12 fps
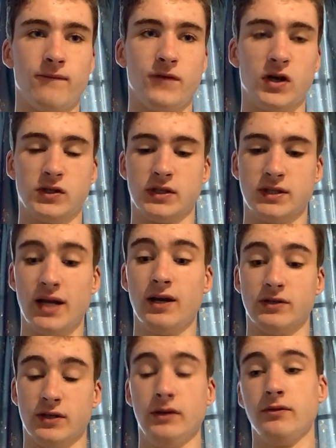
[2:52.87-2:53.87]

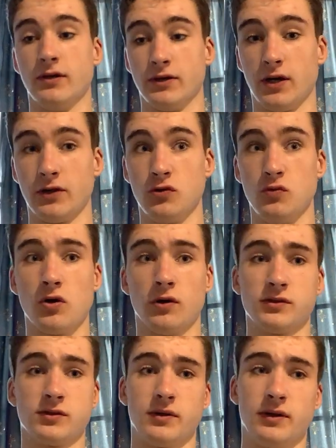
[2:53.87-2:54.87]
versatility, that I do
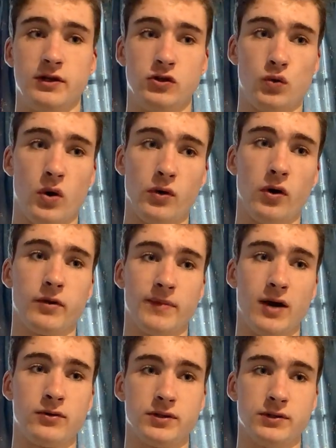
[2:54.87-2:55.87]
constantly drone on
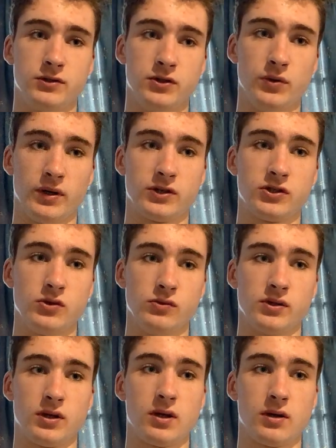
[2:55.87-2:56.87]
about, and do excuse
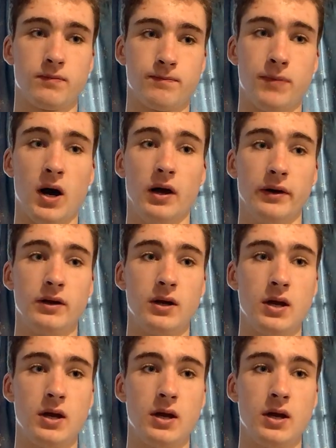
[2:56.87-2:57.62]
the pun,